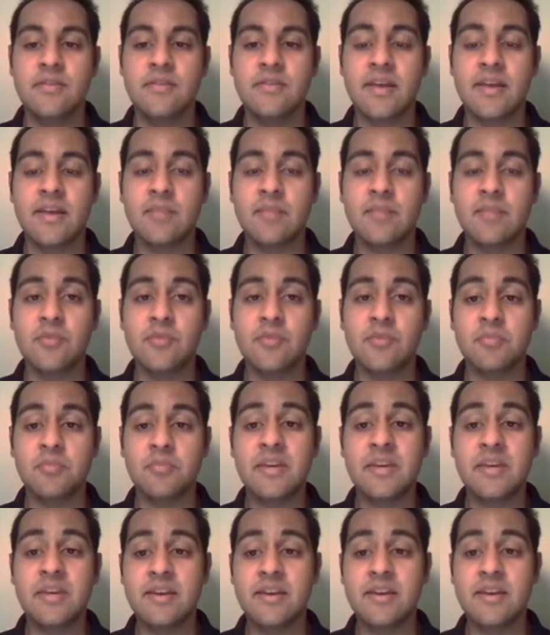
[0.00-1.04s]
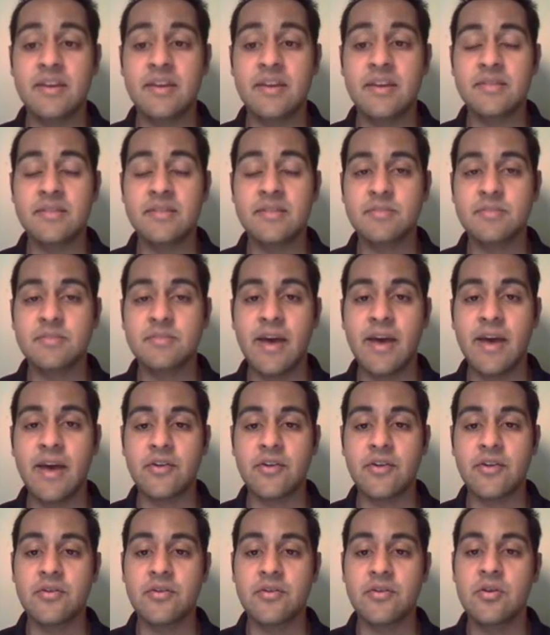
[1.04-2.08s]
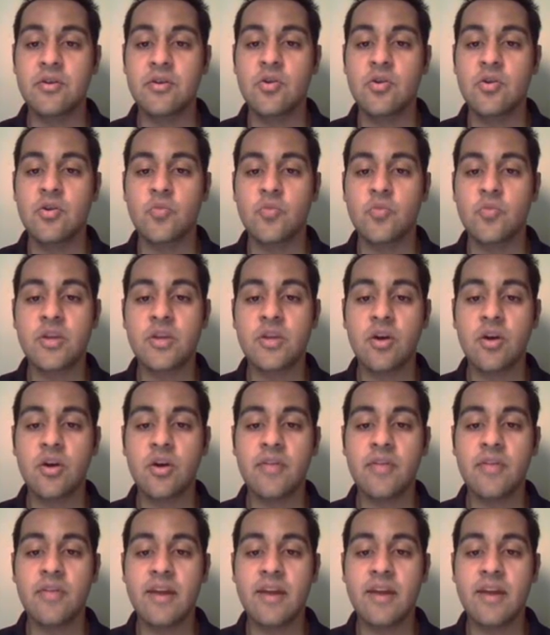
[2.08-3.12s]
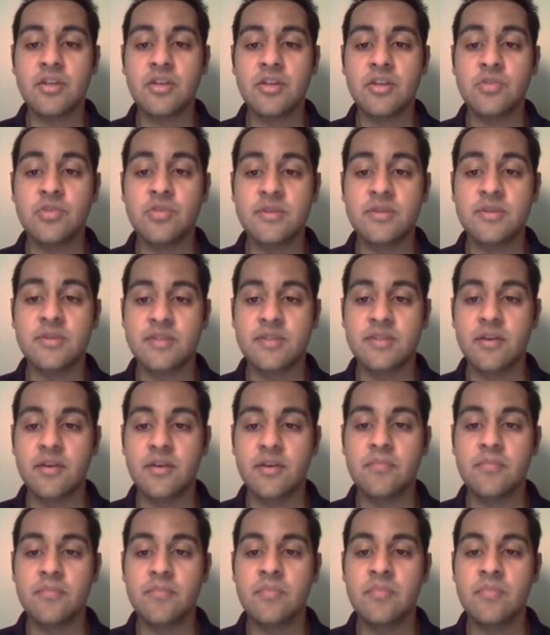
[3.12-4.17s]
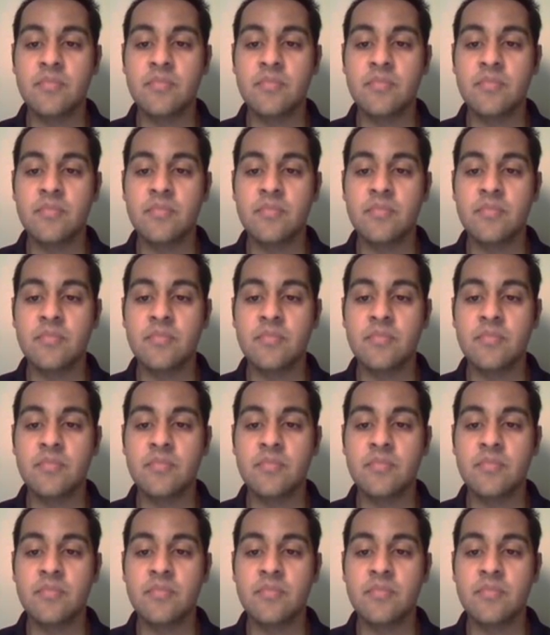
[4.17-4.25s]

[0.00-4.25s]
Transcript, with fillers: that can be repeated in this pattern, we call that a unit cell.